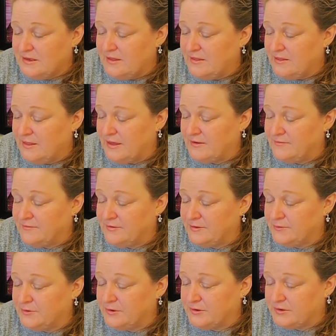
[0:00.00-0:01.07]
that feel
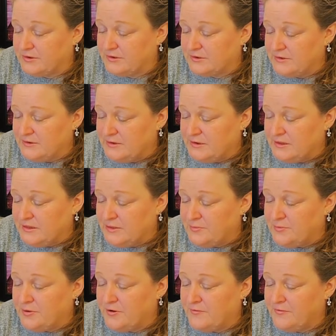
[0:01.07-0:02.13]
good, the
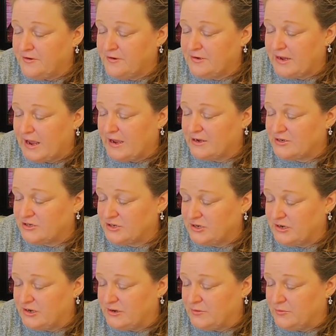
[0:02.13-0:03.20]
perfect
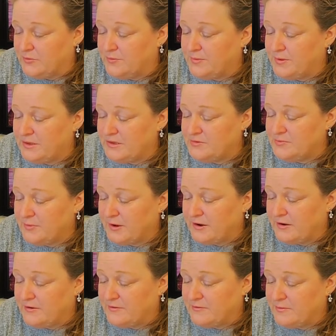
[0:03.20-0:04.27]
action will be
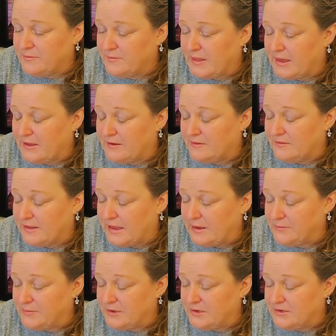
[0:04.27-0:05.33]
inspired from that
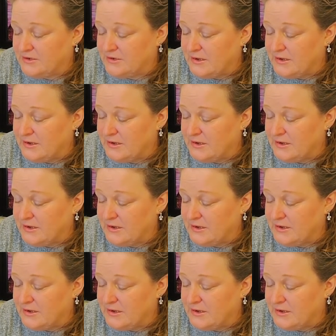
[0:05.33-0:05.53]
alignment.